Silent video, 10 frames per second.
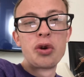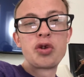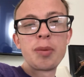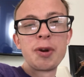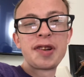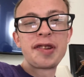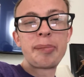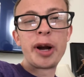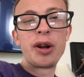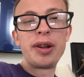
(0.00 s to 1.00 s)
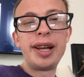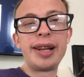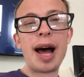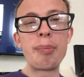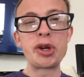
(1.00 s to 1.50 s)
DreamWorks has apparently
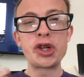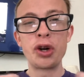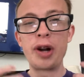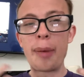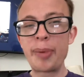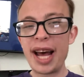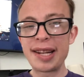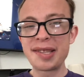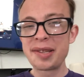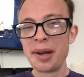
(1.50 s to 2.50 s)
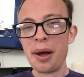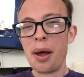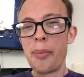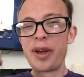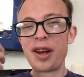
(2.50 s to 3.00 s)
not matured up yet,
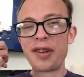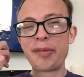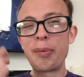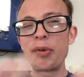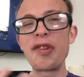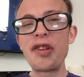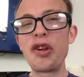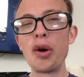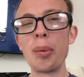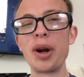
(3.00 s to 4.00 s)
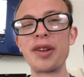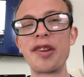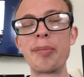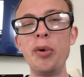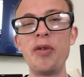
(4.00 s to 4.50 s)
because most of the humor in
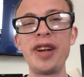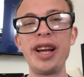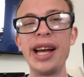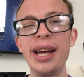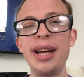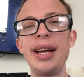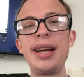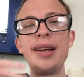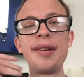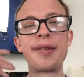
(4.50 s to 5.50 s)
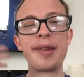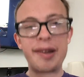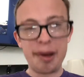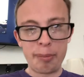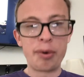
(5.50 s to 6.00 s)
this movie is the
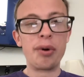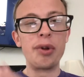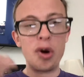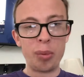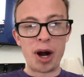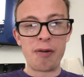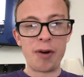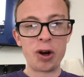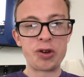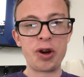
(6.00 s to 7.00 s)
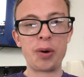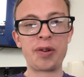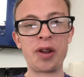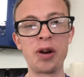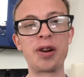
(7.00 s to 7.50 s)
typical lowbrow fart jokes
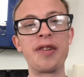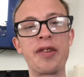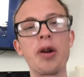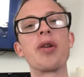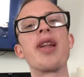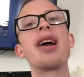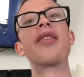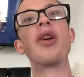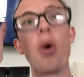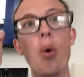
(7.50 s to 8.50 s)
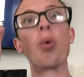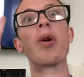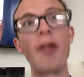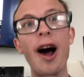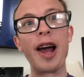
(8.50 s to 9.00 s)
that are considered, like, the old
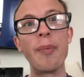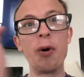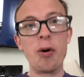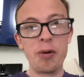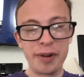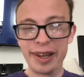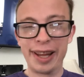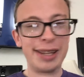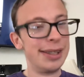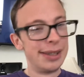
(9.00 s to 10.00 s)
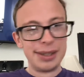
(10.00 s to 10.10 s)
reliable, and, like,